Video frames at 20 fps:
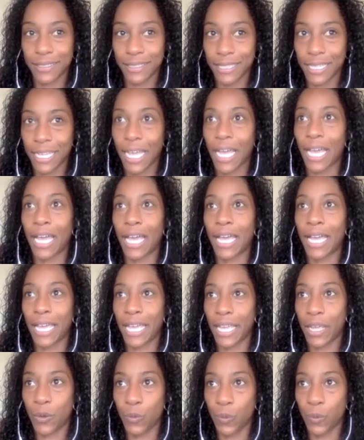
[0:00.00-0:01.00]
I
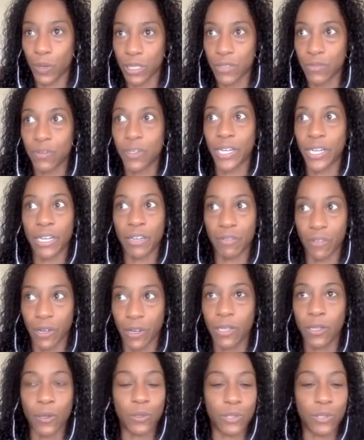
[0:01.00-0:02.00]
was very, very
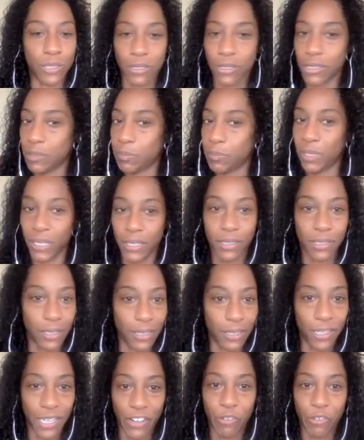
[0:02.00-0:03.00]
close to just being done.
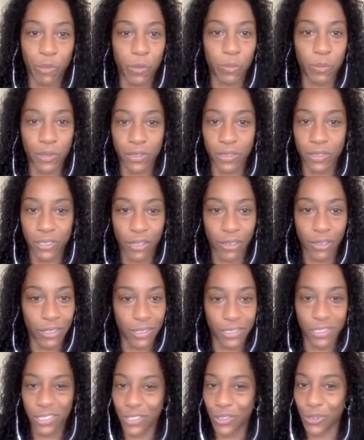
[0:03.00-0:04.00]
I remember talking
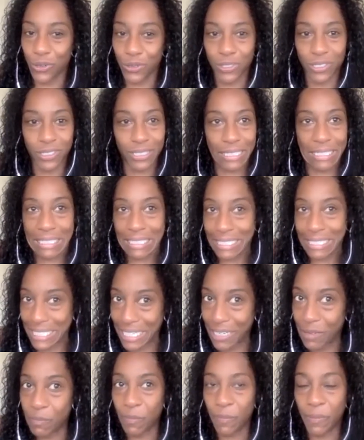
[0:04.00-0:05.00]
to coach like it
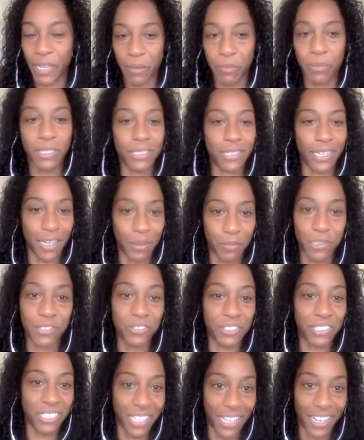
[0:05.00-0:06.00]
may be time to
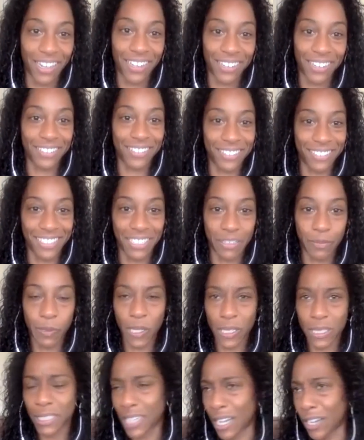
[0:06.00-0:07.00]
retire. Like the
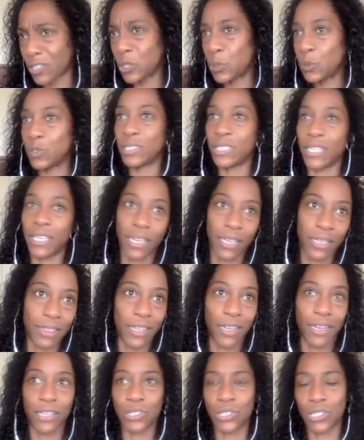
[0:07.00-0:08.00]
doctors were saying that
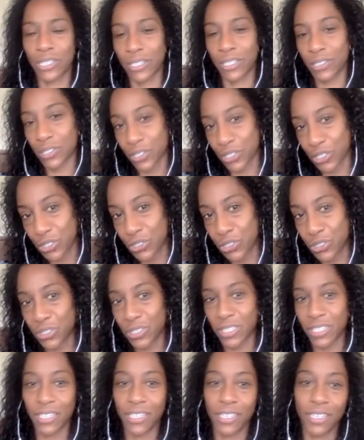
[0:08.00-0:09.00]
I should get
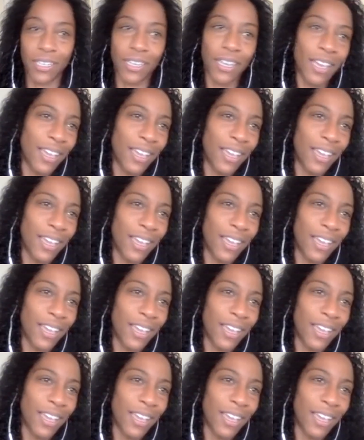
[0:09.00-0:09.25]
surgery.